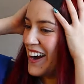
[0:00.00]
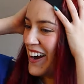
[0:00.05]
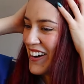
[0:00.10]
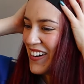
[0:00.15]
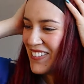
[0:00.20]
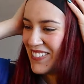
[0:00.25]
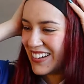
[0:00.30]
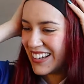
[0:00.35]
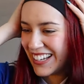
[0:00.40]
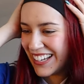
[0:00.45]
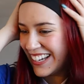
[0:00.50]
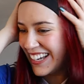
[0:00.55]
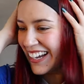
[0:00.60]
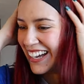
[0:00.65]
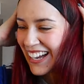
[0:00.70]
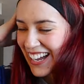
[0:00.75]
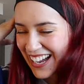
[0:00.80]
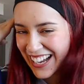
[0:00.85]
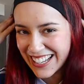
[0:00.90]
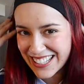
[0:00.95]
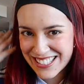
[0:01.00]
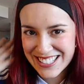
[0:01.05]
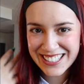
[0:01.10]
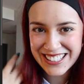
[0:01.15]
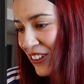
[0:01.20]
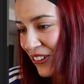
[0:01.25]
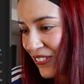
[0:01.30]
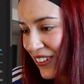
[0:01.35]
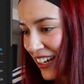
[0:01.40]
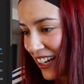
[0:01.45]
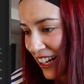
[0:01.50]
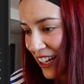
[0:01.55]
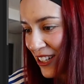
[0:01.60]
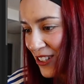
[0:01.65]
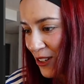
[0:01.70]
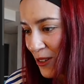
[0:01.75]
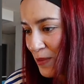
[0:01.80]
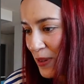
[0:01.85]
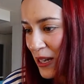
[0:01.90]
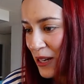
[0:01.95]
oh my gosh,
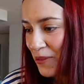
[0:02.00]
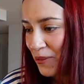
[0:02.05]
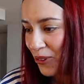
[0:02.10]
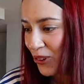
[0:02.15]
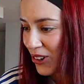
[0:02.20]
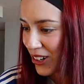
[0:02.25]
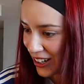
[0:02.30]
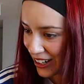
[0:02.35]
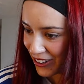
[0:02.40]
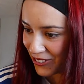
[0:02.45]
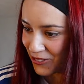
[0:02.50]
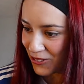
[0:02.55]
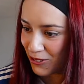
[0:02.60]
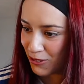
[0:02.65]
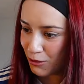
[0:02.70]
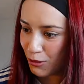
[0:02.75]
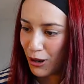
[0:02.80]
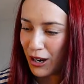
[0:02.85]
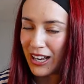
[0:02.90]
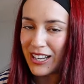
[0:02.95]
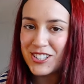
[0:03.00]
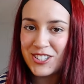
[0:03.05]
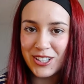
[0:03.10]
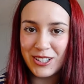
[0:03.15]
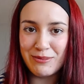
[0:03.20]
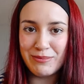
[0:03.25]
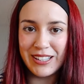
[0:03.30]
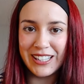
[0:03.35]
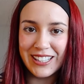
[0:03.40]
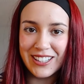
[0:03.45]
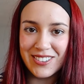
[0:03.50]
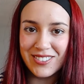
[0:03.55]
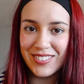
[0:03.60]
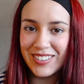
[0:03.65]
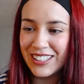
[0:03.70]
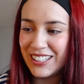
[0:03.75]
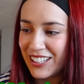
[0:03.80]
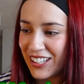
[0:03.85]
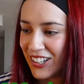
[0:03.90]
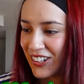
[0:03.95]
300 people are watching me in a
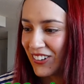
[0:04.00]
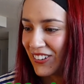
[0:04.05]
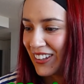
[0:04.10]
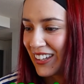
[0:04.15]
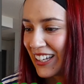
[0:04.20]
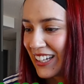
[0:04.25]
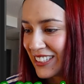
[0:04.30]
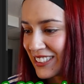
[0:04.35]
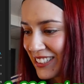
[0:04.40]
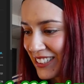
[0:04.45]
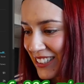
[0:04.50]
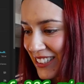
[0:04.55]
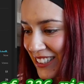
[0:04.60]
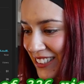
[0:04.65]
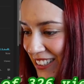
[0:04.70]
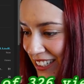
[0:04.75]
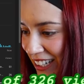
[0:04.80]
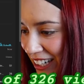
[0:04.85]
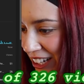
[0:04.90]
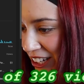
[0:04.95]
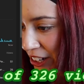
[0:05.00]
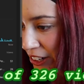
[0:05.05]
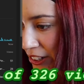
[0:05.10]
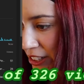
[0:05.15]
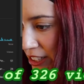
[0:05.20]
video. That's kind of